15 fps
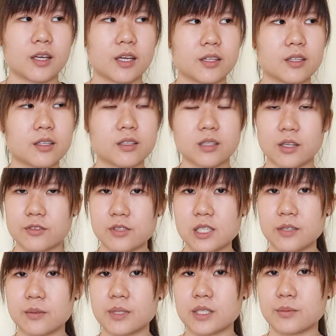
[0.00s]
Getting enough
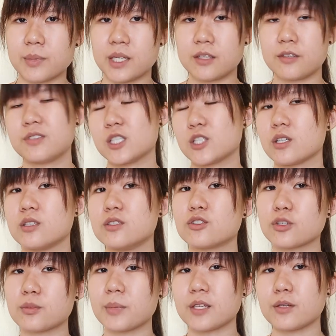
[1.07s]
sleep is beneficial in
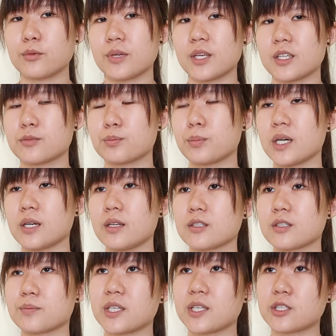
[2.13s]
so many ways, but
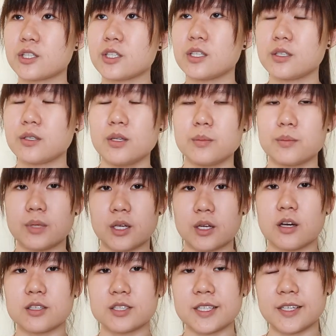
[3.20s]
especially
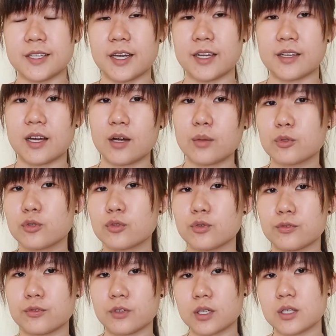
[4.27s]
because it can help you
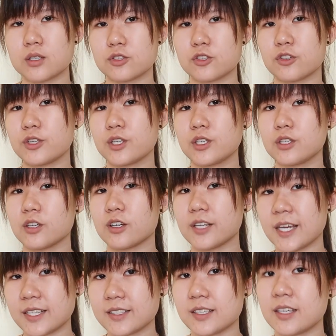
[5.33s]
to focus during your
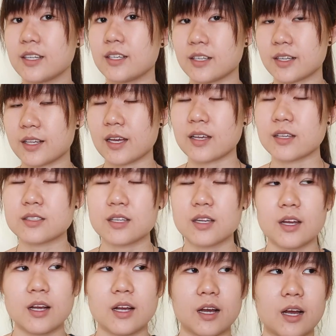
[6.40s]
next day in class.
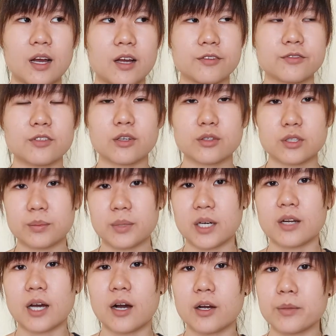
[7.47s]
I have talked
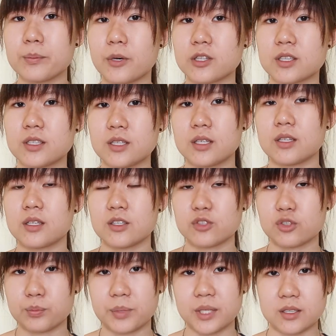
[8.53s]
about how important it
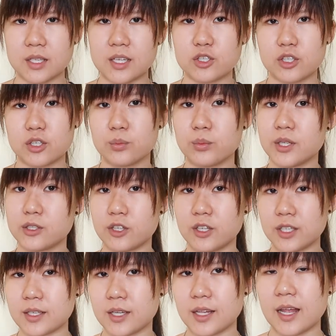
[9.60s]
is to pay attention when you're
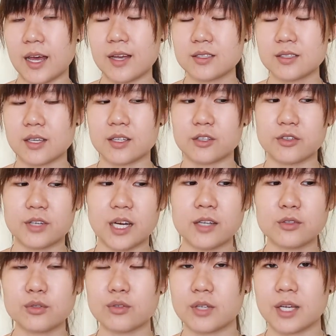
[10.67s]
in class, and you
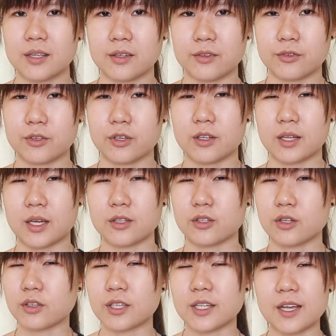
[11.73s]
can't do that if you're like
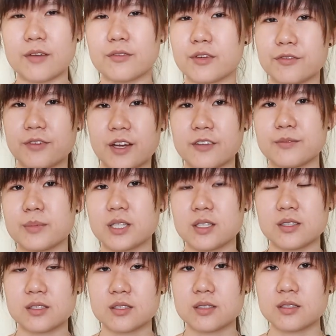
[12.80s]
yawning every 5
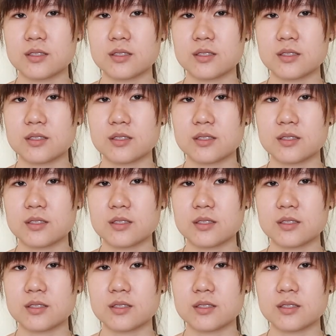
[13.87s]
minutes.